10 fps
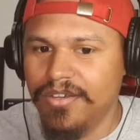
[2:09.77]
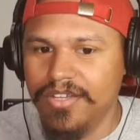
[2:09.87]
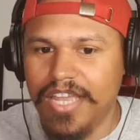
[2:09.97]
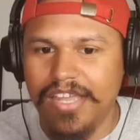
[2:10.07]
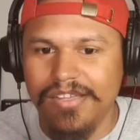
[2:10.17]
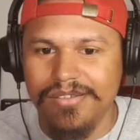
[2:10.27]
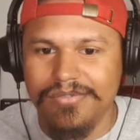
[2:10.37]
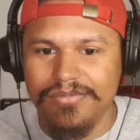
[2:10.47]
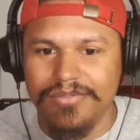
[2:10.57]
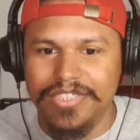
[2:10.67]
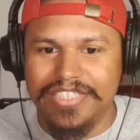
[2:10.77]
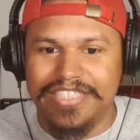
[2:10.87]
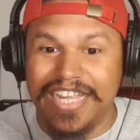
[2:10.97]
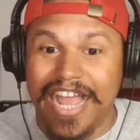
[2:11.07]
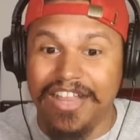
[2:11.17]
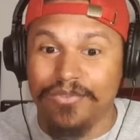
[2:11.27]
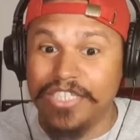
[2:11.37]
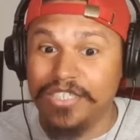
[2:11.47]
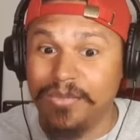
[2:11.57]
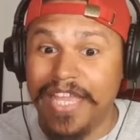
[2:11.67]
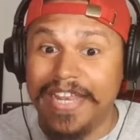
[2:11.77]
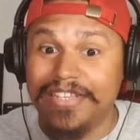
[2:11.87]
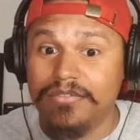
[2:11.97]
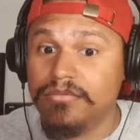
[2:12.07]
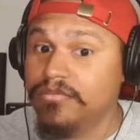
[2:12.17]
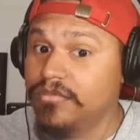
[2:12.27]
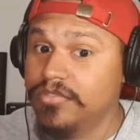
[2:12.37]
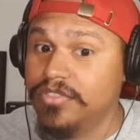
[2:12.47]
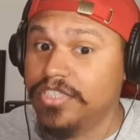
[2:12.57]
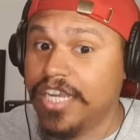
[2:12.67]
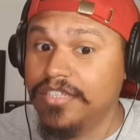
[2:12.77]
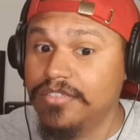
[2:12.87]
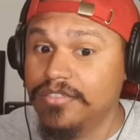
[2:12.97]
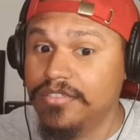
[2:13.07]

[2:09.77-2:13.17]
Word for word: Okay. What is this, the Galar region? We get Gen...